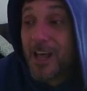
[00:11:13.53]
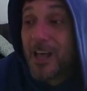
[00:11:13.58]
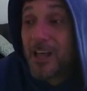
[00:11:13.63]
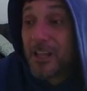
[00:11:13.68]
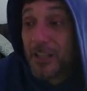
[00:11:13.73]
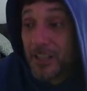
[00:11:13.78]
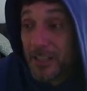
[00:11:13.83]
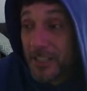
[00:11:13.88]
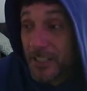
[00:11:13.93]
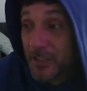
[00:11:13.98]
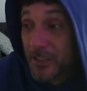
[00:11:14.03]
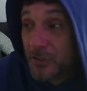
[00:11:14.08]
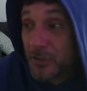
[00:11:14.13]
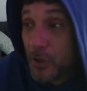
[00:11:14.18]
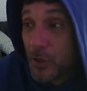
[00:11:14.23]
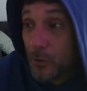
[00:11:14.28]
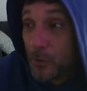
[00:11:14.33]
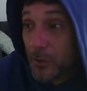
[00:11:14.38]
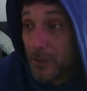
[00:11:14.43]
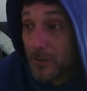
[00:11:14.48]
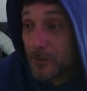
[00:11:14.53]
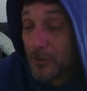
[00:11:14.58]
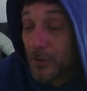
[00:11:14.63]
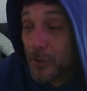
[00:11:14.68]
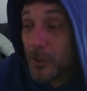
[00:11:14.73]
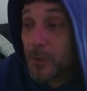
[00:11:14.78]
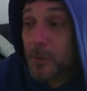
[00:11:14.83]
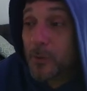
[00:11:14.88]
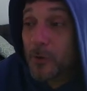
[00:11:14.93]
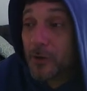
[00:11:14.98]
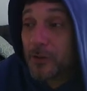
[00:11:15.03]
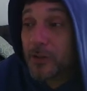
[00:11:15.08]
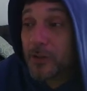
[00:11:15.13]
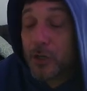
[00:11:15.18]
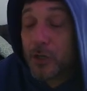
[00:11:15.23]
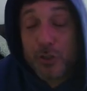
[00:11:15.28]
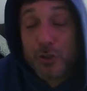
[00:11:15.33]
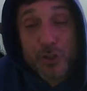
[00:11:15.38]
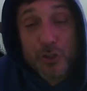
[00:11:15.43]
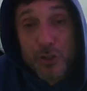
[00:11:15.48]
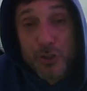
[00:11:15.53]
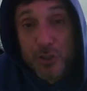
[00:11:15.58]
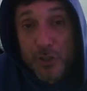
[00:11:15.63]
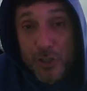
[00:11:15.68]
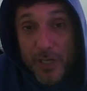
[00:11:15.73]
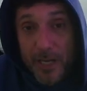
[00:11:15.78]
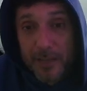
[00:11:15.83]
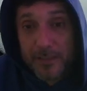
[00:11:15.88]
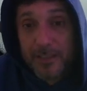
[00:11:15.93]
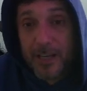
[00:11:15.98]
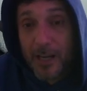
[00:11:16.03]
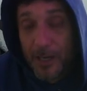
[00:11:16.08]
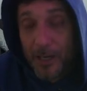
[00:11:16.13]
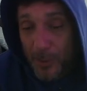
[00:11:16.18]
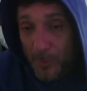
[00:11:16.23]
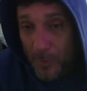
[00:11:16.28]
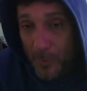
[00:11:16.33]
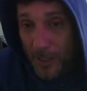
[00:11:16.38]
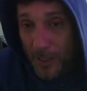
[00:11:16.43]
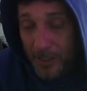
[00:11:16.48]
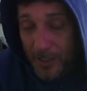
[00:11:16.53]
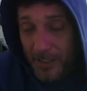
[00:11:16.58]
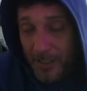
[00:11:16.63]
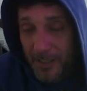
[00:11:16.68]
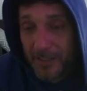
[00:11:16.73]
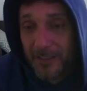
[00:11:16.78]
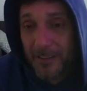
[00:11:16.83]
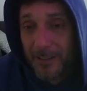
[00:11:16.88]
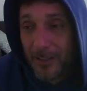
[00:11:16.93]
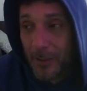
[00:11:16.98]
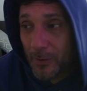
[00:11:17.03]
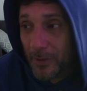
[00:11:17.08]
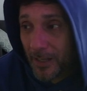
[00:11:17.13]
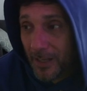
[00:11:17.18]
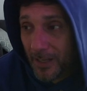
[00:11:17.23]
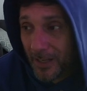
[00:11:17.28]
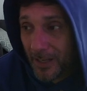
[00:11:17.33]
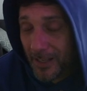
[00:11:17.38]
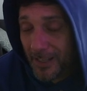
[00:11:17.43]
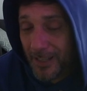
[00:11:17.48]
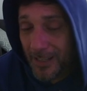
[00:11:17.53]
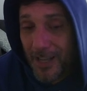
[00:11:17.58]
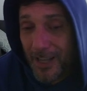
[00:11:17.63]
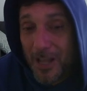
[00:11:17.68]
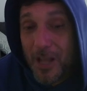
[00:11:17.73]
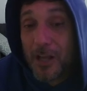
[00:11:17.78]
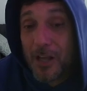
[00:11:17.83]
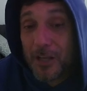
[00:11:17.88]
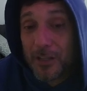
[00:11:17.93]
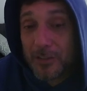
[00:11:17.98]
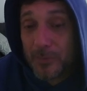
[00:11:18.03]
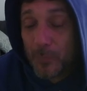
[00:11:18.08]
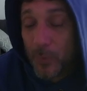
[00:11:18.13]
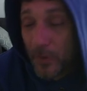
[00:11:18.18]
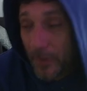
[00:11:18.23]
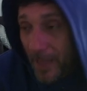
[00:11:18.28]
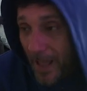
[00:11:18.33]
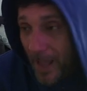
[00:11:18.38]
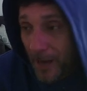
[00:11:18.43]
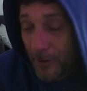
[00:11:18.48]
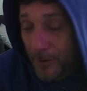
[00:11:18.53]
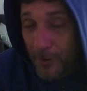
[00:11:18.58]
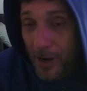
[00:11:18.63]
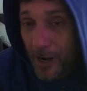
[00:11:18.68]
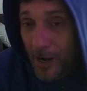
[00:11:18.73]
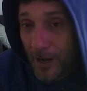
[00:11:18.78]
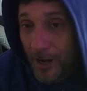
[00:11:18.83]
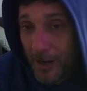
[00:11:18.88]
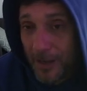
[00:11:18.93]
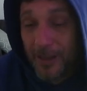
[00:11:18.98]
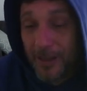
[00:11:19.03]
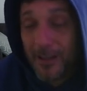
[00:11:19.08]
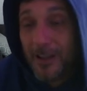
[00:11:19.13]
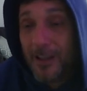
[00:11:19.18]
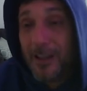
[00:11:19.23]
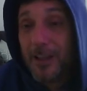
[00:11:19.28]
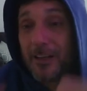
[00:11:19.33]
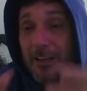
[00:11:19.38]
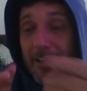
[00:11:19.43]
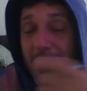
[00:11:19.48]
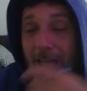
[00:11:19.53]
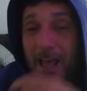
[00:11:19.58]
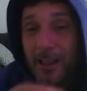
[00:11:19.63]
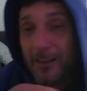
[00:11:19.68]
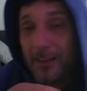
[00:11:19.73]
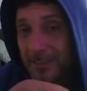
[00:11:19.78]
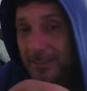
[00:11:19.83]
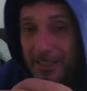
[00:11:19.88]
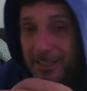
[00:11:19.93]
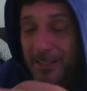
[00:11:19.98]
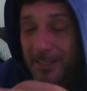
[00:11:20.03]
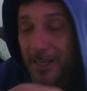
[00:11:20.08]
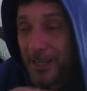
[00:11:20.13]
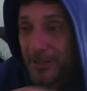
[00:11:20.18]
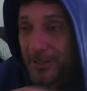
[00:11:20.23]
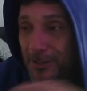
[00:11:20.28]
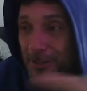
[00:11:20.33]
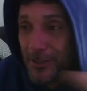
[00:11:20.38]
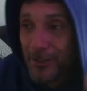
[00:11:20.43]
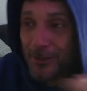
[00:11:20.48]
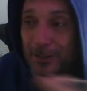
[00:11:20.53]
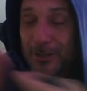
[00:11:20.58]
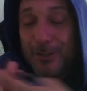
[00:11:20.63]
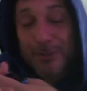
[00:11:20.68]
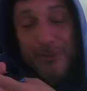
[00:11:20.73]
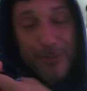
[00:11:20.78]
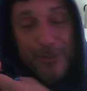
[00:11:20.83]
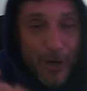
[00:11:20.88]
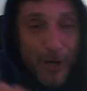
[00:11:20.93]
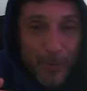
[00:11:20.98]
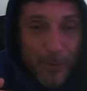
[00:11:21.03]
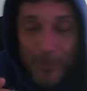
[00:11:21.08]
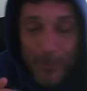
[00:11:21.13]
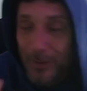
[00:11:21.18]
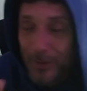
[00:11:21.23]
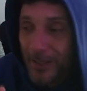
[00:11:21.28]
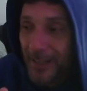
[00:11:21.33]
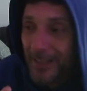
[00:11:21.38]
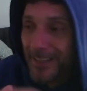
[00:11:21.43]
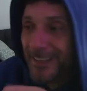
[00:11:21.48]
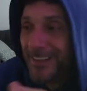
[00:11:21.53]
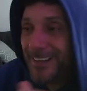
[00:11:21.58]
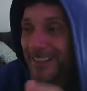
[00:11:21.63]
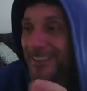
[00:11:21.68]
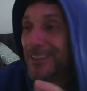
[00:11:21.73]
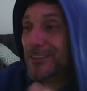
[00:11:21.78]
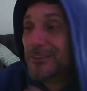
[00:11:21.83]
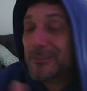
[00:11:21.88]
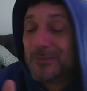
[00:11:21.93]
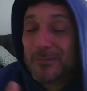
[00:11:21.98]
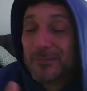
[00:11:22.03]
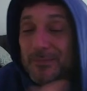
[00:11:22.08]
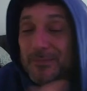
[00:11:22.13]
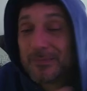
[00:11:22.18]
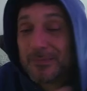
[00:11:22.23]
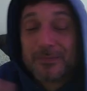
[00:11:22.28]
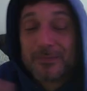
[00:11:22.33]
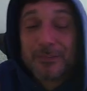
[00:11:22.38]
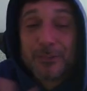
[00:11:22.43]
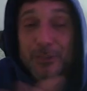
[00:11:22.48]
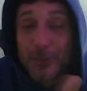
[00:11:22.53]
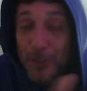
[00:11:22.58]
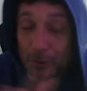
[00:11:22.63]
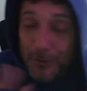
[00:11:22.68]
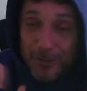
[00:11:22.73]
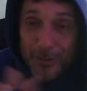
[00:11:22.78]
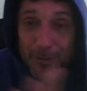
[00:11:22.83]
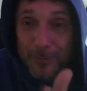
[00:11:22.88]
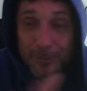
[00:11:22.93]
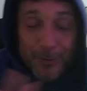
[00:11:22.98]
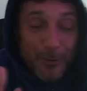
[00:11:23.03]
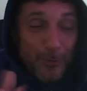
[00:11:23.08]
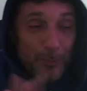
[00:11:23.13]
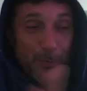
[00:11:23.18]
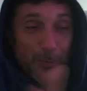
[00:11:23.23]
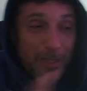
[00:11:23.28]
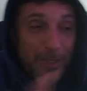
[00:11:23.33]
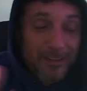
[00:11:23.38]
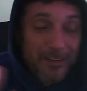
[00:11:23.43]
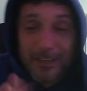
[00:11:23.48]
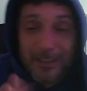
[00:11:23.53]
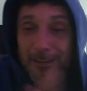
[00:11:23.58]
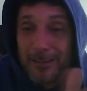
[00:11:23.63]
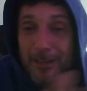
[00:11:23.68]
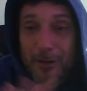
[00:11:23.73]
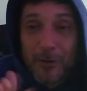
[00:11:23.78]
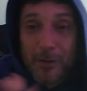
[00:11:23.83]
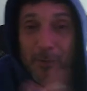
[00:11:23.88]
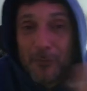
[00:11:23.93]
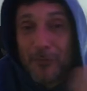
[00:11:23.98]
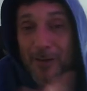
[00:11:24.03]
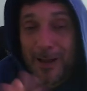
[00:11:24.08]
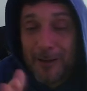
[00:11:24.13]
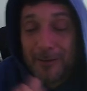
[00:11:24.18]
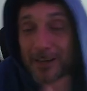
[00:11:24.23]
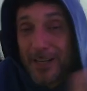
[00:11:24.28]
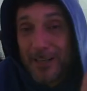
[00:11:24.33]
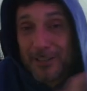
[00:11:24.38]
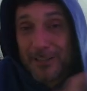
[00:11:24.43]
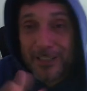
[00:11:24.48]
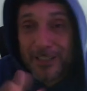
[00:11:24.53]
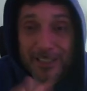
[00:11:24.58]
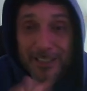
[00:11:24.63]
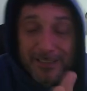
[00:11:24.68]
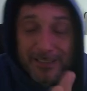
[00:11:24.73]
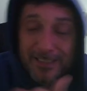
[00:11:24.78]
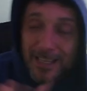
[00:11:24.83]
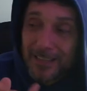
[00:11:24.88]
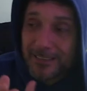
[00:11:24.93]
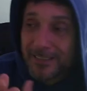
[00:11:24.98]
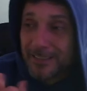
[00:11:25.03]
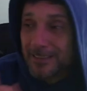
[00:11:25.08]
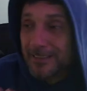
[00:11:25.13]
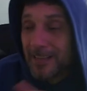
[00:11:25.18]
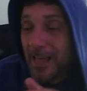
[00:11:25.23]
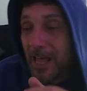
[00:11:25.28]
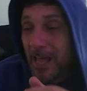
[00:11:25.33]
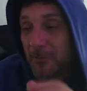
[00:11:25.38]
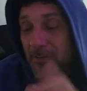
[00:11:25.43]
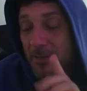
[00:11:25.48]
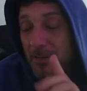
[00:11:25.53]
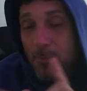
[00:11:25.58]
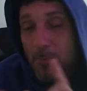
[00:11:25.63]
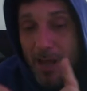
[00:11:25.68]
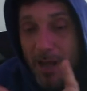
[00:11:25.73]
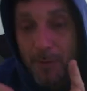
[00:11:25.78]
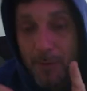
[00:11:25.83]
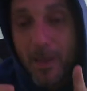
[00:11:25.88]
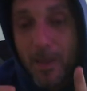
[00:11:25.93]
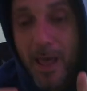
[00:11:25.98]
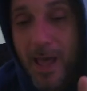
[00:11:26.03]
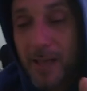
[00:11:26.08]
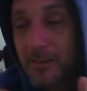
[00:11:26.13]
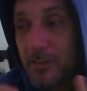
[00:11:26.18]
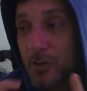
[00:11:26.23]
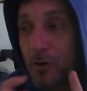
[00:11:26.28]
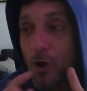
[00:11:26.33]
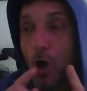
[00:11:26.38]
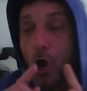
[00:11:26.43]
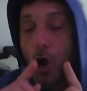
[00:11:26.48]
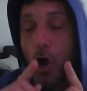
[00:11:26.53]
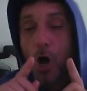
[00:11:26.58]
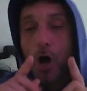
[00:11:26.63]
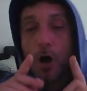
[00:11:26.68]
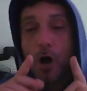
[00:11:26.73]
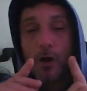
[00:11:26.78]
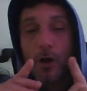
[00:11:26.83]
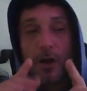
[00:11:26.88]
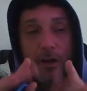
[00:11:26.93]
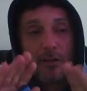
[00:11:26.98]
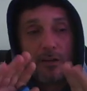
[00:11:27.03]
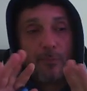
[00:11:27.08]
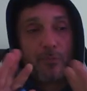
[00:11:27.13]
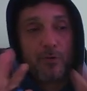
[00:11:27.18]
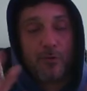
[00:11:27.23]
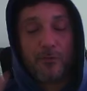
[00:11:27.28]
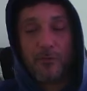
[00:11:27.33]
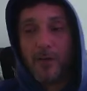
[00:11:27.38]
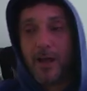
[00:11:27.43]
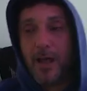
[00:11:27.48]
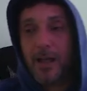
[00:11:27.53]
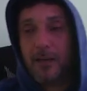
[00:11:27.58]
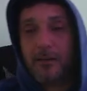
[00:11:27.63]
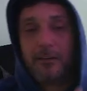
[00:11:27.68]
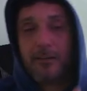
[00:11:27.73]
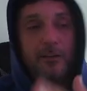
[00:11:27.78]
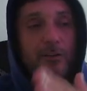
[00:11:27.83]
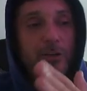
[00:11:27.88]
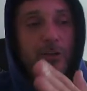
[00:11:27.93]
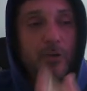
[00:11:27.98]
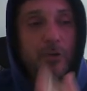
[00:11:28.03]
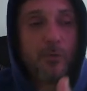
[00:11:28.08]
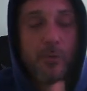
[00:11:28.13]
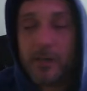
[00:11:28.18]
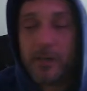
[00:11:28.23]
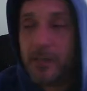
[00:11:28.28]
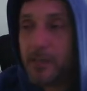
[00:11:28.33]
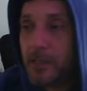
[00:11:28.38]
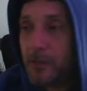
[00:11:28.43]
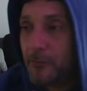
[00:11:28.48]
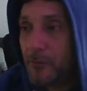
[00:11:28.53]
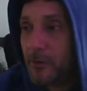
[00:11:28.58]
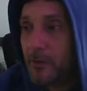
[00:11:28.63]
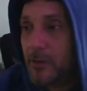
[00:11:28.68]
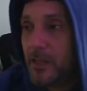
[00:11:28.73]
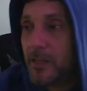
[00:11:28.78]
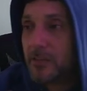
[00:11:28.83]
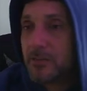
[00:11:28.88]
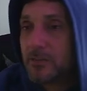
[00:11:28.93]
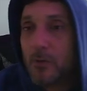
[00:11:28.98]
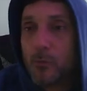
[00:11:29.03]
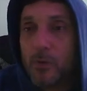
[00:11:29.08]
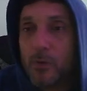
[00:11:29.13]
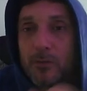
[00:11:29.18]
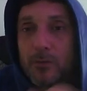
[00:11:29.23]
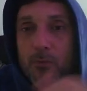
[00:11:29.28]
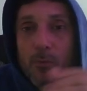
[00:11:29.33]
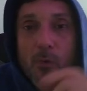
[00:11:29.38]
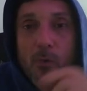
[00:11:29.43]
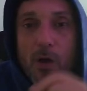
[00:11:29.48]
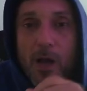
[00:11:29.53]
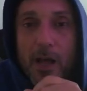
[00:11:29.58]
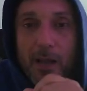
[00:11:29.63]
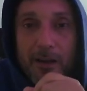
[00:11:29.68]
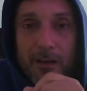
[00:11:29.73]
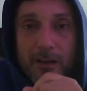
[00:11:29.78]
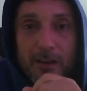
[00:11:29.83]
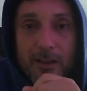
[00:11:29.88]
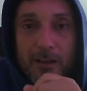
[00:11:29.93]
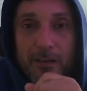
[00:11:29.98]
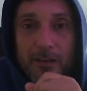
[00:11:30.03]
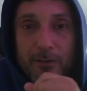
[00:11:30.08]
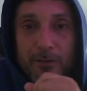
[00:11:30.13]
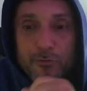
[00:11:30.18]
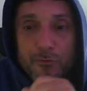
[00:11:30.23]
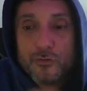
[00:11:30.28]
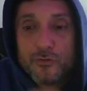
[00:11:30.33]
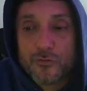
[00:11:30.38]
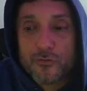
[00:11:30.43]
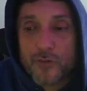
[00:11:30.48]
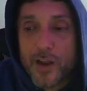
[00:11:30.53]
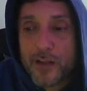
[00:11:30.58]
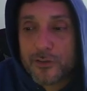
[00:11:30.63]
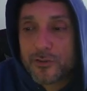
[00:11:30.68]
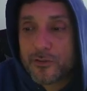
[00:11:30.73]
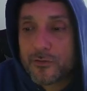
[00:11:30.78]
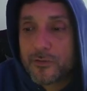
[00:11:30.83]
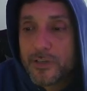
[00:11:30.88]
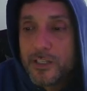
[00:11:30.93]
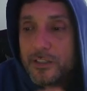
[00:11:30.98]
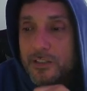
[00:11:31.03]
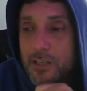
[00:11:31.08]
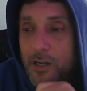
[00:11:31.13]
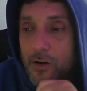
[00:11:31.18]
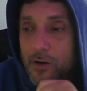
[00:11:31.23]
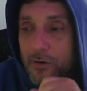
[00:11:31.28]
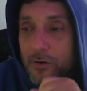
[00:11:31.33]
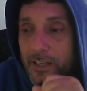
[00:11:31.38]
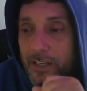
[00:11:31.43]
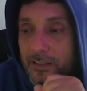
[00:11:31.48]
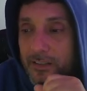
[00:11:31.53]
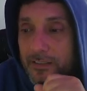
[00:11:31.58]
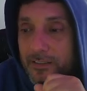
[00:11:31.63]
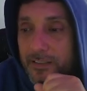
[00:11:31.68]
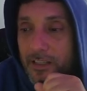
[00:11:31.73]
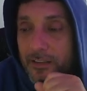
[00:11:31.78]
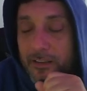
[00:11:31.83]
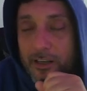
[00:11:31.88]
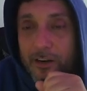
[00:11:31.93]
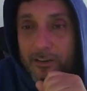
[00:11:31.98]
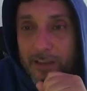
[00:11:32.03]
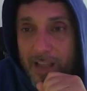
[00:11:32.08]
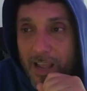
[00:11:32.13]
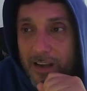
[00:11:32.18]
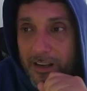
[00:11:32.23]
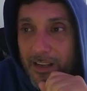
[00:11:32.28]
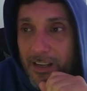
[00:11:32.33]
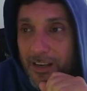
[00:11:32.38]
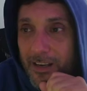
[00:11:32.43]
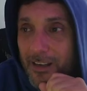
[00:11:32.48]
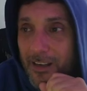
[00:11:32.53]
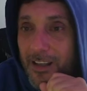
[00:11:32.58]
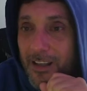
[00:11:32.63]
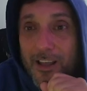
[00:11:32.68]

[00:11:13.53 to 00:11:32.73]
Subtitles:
These tokens are going to be worth a shit ton of money. Okay? Because BlackRock, Galaxy Digital, SharpLink, Joseph Lubin, the Ethereum Foundation, Consensus Labs, and MetaMask are all going to provide the liquidity for this. With what? Their treasury tokens that they're getting.